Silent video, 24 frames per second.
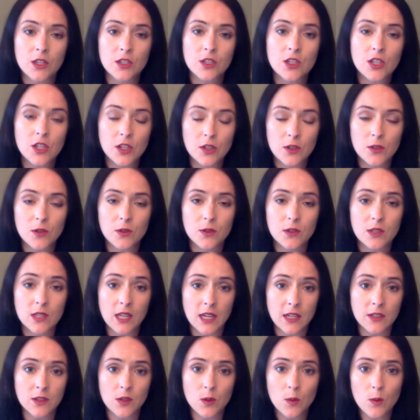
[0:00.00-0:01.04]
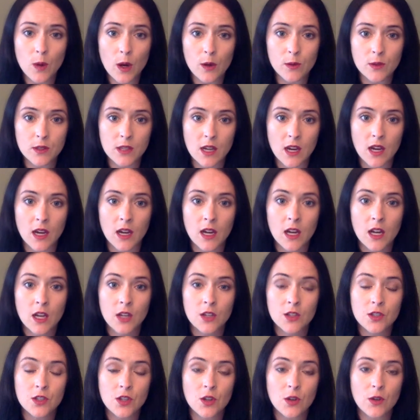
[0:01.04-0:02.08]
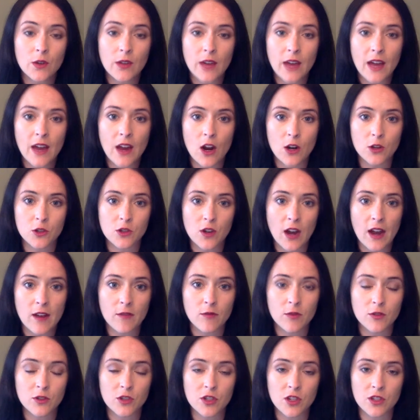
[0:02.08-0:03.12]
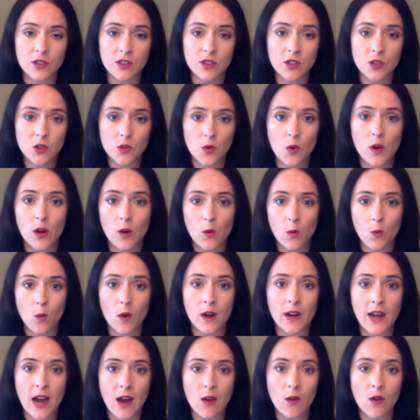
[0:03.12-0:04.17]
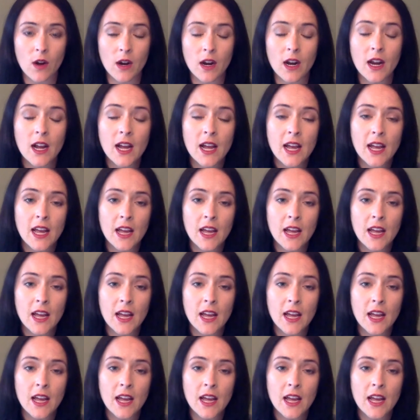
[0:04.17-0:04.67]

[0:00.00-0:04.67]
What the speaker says: to Santa Rosa so that our drive was just a short 1 hour.